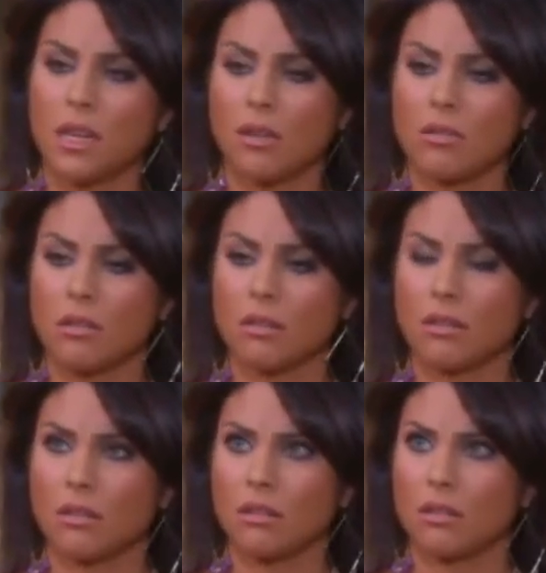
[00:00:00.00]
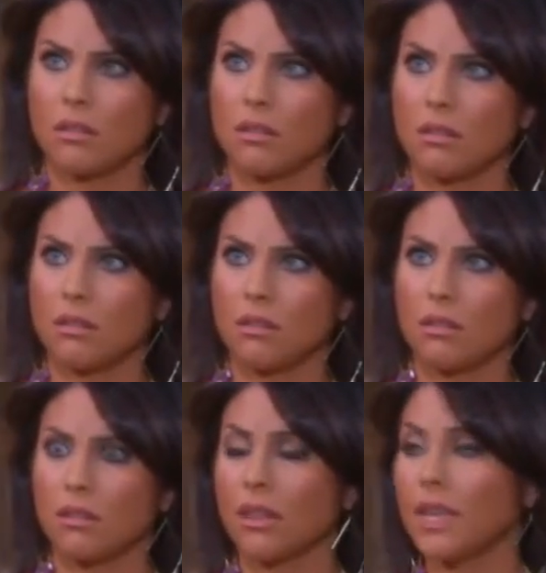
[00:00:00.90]
I know.
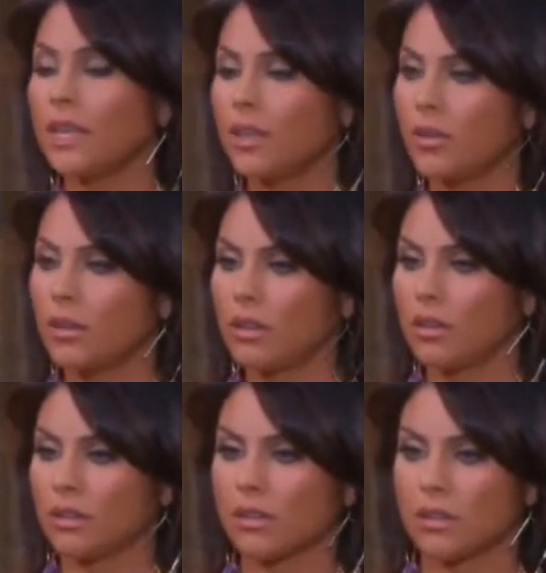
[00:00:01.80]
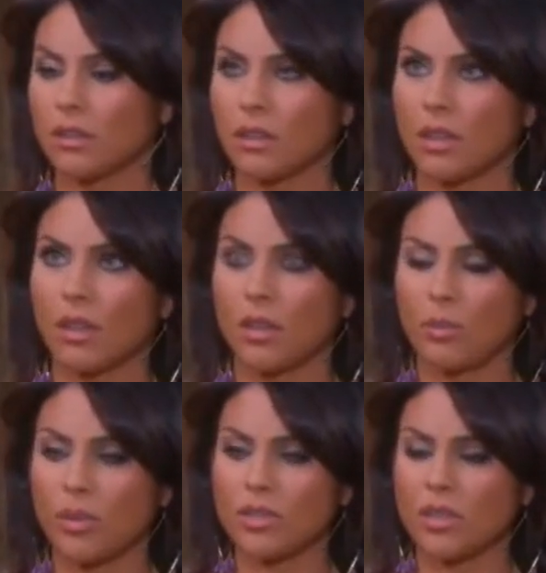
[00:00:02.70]
Thank you. Uh, I, I
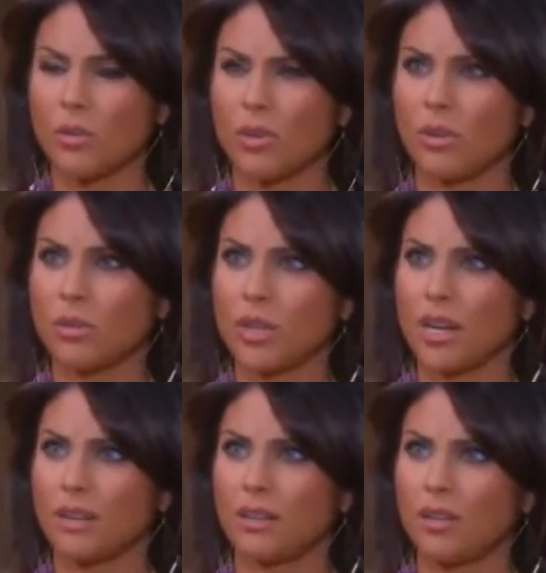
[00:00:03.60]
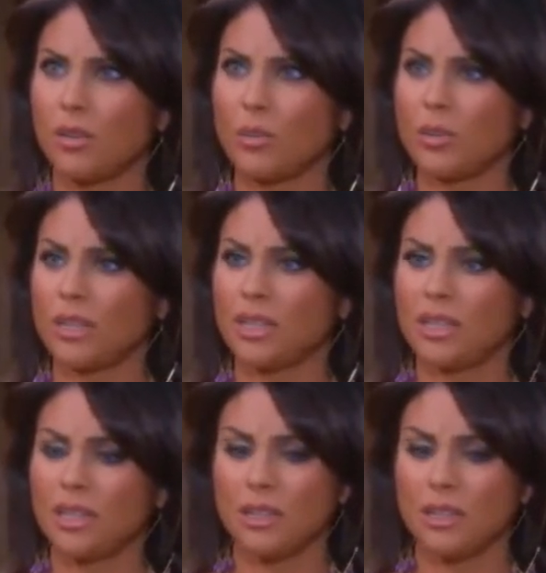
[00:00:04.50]
appreciate what you are trying to do, but.